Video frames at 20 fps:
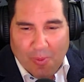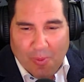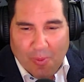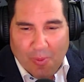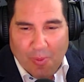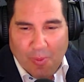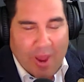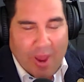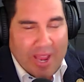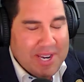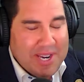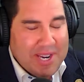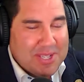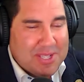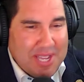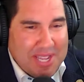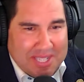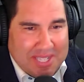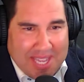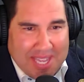When does
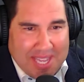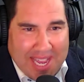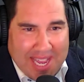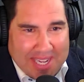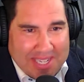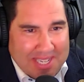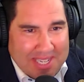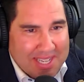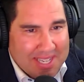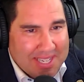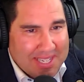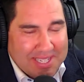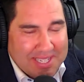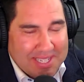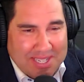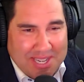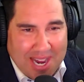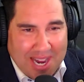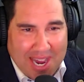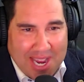it get
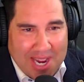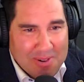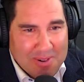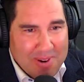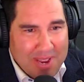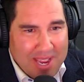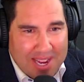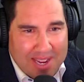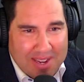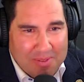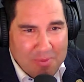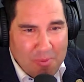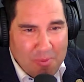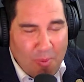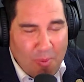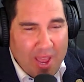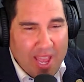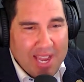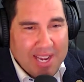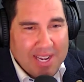tiring?
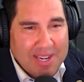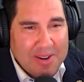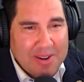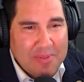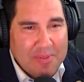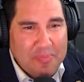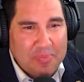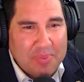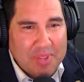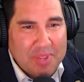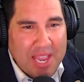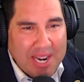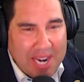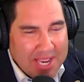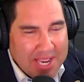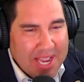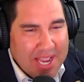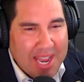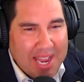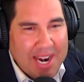And
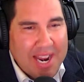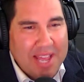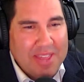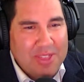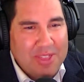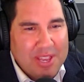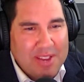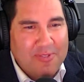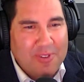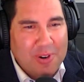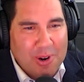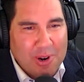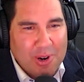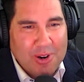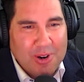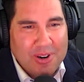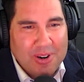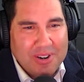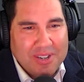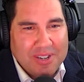I think for
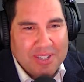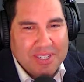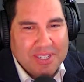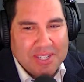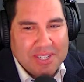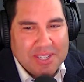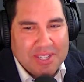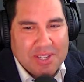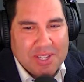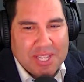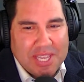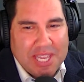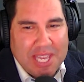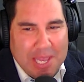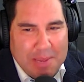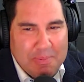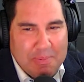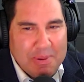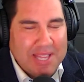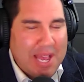her,
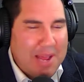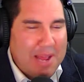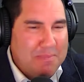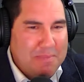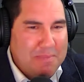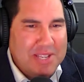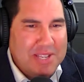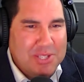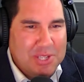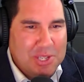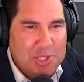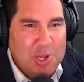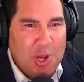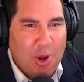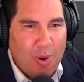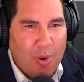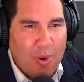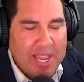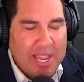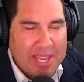keeping that message
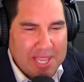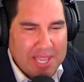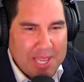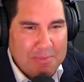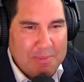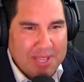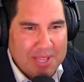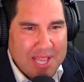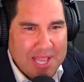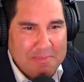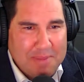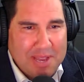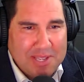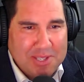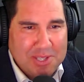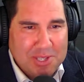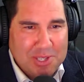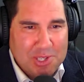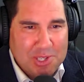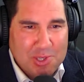going and keeping that
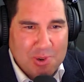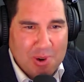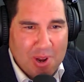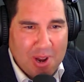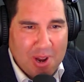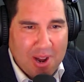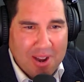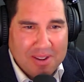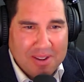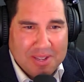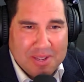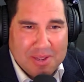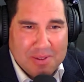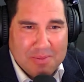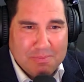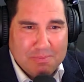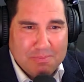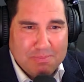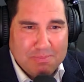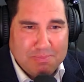message strong.
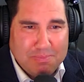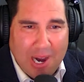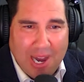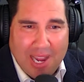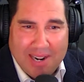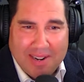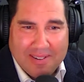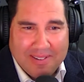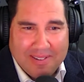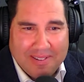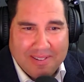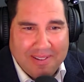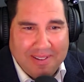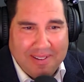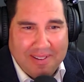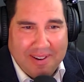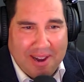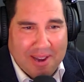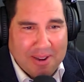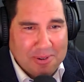But yeah.
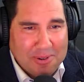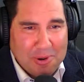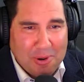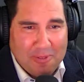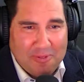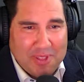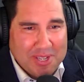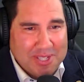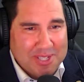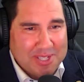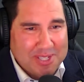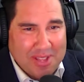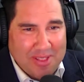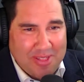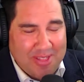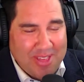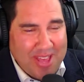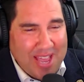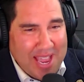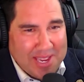I don't know if this is a
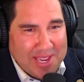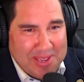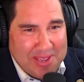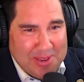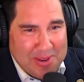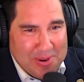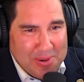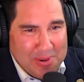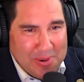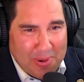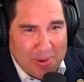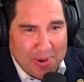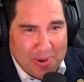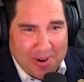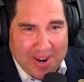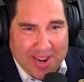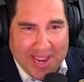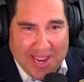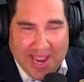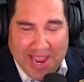thank you
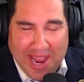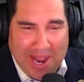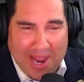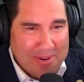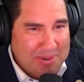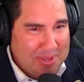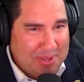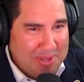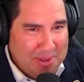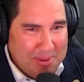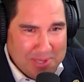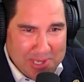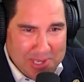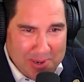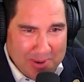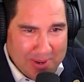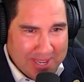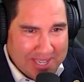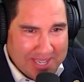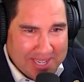or a how do you
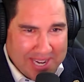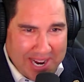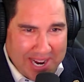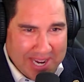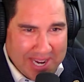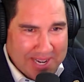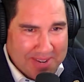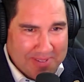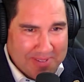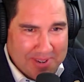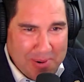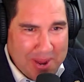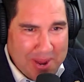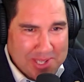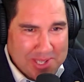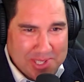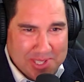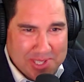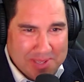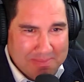do it kind of a
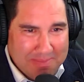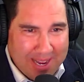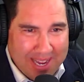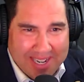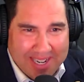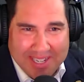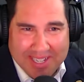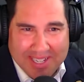question, but